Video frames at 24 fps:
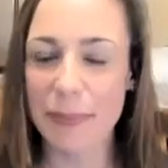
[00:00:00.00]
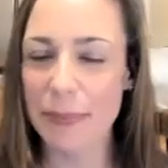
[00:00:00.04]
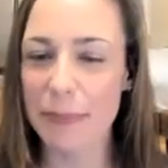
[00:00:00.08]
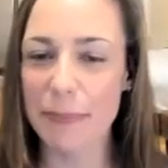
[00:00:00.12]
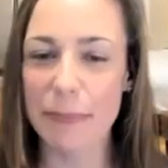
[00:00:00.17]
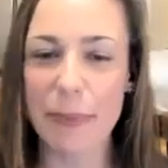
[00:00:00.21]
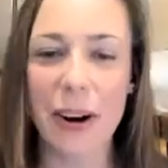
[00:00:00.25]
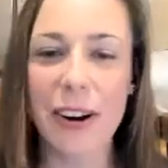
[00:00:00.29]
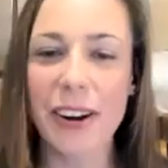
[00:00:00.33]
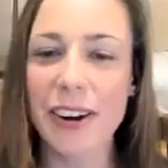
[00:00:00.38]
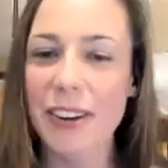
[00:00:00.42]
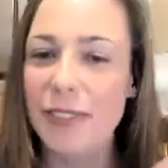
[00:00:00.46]

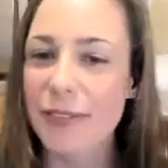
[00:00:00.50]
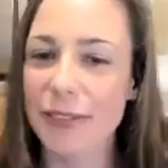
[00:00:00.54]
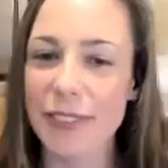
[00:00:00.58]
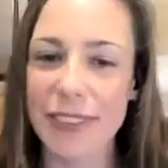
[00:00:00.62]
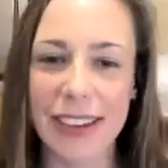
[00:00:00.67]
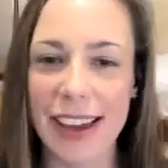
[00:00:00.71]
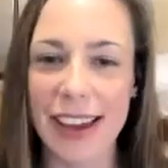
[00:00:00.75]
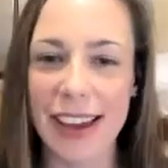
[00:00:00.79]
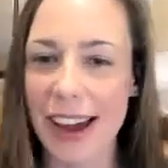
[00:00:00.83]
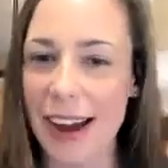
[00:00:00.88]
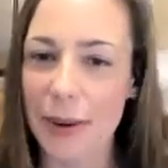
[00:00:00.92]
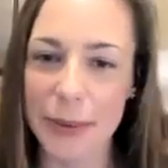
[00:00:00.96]
part of
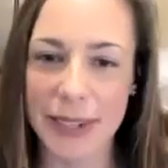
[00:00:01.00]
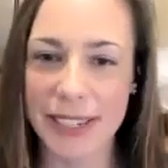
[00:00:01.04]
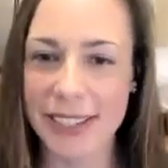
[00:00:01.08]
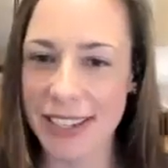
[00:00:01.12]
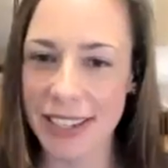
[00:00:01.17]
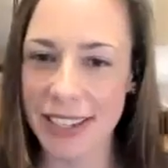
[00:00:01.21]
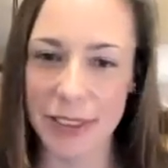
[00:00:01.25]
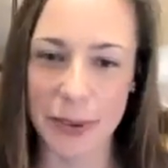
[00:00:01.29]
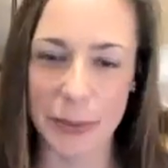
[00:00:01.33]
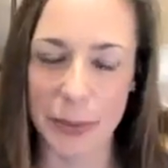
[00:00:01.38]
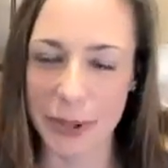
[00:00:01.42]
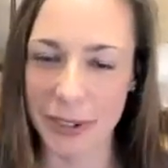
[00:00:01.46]
how we
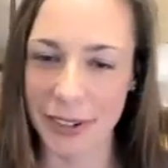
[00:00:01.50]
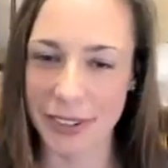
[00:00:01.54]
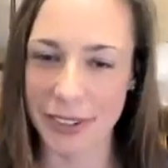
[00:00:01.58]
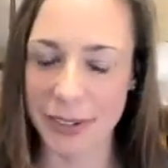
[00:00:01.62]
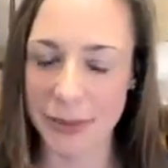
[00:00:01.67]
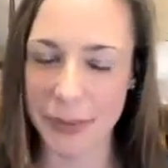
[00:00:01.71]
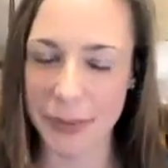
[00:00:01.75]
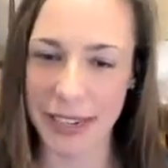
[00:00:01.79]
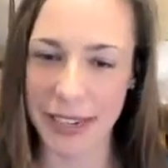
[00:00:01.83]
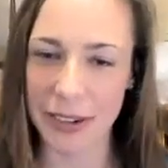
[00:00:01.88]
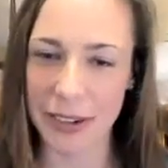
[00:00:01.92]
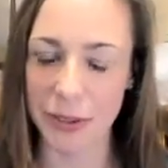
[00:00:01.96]
see the world as
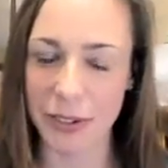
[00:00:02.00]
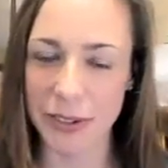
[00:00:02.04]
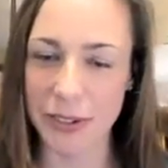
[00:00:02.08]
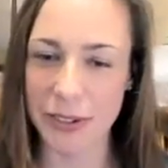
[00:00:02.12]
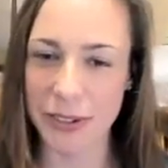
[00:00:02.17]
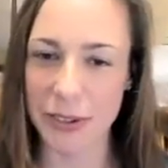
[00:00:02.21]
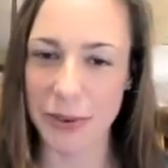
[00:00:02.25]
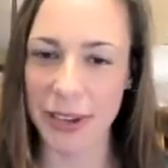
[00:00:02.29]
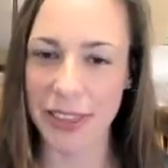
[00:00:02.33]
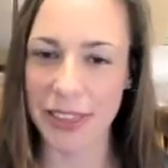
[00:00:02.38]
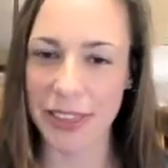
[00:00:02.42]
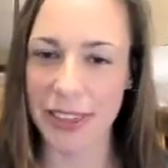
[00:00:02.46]
we get older.
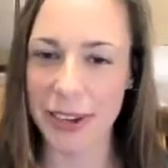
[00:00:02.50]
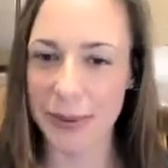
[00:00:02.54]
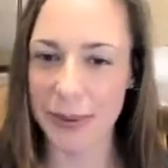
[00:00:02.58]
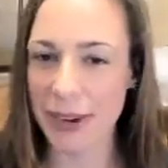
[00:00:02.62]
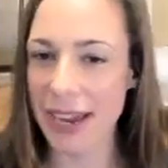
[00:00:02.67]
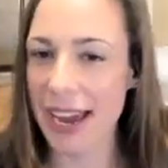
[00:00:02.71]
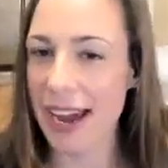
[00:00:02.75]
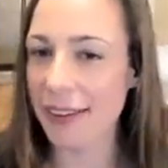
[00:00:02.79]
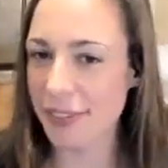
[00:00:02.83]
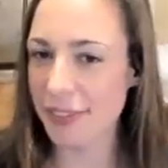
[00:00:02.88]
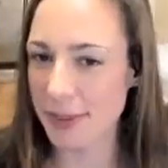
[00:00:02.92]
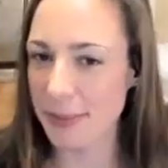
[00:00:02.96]
So I think we
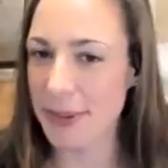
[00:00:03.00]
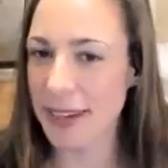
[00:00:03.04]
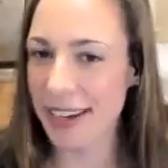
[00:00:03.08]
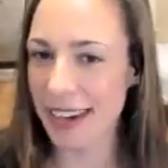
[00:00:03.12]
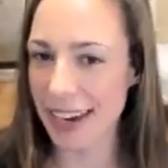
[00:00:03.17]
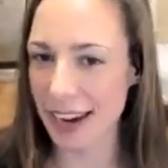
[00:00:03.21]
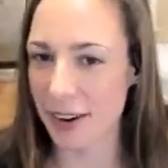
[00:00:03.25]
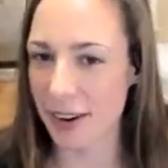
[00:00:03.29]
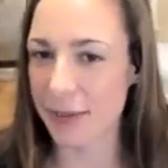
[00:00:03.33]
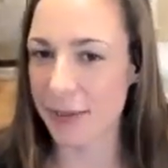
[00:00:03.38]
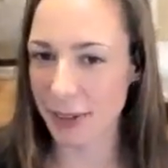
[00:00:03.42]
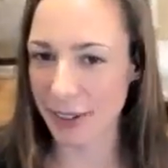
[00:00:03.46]
have to be
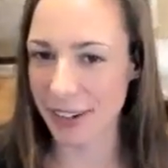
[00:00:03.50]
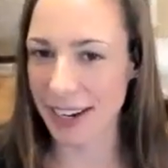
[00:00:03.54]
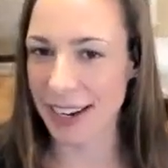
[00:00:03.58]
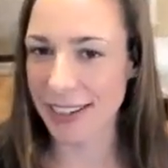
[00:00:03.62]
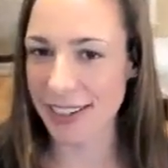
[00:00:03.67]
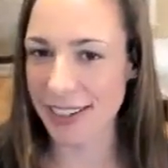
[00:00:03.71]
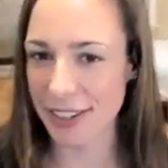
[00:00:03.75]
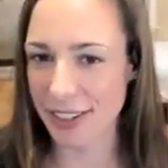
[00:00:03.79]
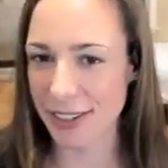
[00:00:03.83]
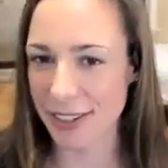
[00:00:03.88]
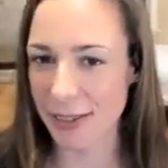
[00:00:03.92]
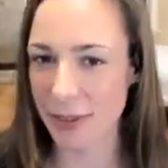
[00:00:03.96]
careful not
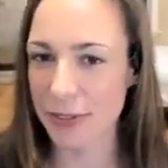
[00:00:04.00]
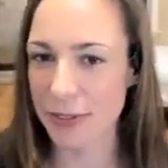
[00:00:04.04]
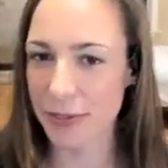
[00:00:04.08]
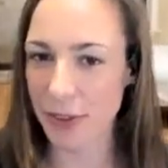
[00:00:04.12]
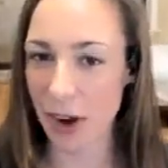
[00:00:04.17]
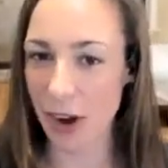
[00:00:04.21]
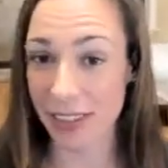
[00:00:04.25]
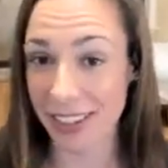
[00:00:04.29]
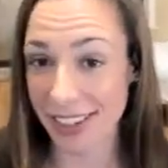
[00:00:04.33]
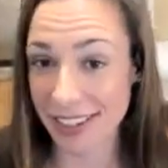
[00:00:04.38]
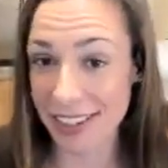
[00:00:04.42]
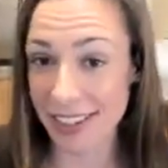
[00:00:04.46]
to sort of
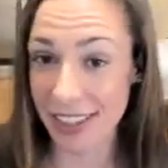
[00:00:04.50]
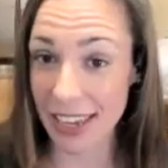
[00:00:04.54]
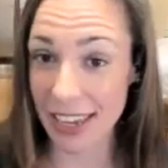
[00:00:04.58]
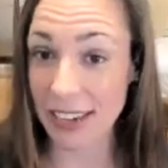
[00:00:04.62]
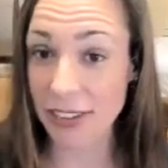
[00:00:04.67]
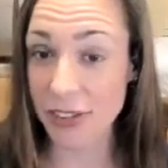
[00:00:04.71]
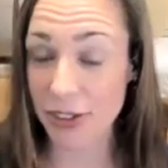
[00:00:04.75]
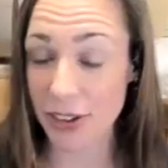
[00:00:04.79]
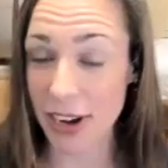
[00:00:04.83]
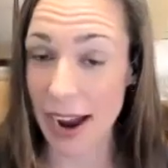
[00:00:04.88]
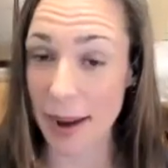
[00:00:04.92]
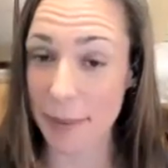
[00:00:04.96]
fall into
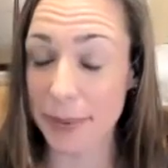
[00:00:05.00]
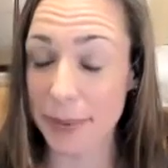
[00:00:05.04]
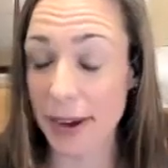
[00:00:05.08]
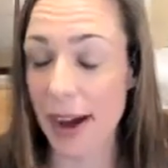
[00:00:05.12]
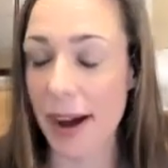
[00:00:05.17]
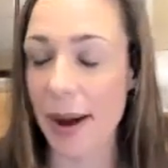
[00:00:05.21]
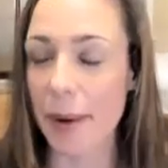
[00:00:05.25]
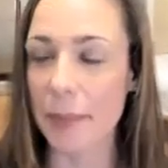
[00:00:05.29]
that trap.